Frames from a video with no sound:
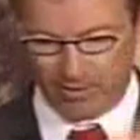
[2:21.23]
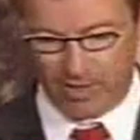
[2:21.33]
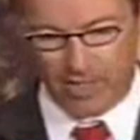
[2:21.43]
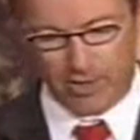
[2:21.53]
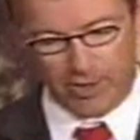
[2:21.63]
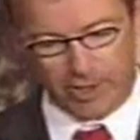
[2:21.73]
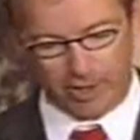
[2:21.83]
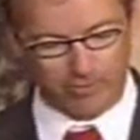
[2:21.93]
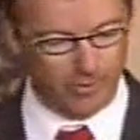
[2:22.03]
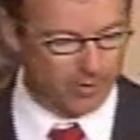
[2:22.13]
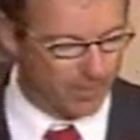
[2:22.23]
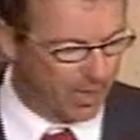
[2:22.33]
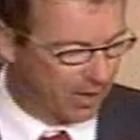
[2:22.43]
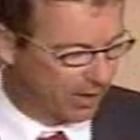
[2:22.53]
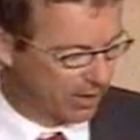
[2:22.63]
I have a letter here
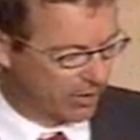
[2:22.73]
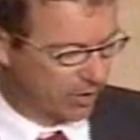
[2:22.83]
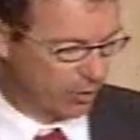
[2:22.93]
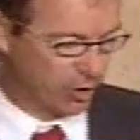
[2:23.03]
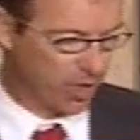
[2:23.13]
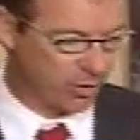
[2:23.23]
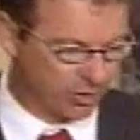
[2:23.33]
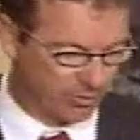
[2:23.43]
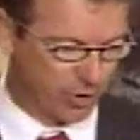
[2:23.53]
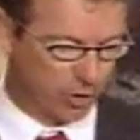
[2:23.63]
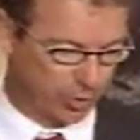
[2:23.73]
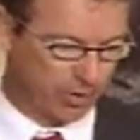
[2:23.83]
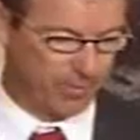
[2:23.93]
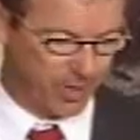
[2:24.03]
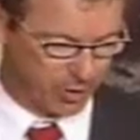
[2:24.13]
from the American Association of
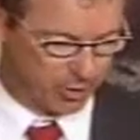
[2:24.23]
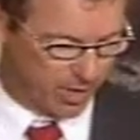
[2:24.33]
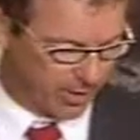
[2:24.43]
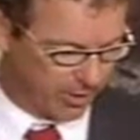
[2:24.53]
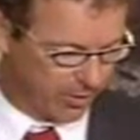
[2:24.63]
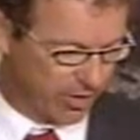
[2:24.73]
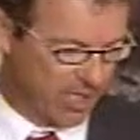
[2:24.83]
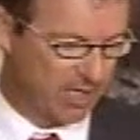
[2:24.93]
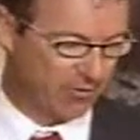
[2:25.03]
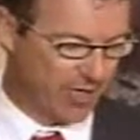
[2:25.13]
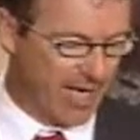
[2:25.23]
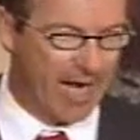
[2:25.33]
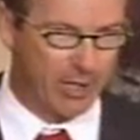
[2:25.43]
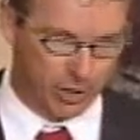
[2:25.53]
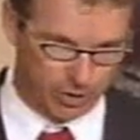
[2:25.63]
School Administrators,
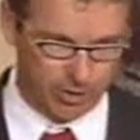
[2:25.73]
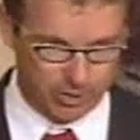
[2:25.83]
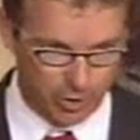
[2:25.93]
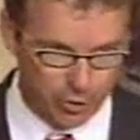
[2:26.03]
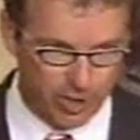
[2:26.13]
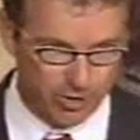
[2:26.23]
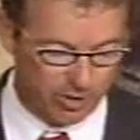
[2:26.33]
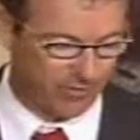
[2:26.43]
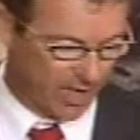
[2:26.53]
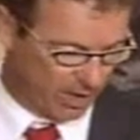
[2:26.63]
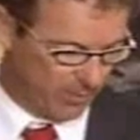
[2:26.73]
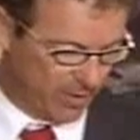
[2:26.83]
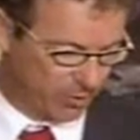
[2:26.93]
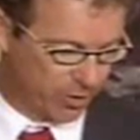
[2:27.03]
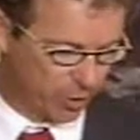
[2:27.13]
the National Association of
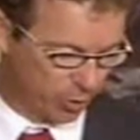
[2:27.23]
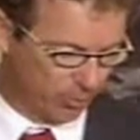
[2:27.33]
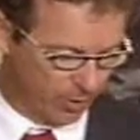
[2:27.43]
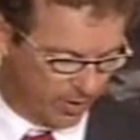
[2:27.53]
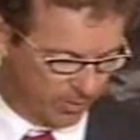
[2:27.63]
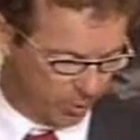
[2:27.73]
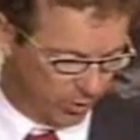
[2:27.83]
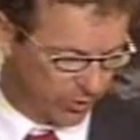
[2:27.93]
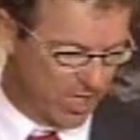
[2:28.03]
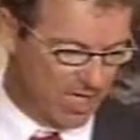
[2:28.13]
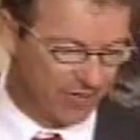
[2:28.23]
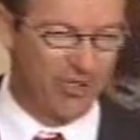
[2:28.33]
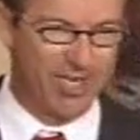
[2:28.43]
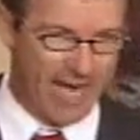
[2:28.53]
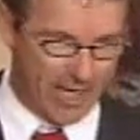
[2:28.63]
Elementary School Principals,
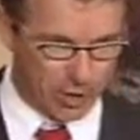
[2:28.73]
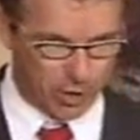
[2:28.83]
the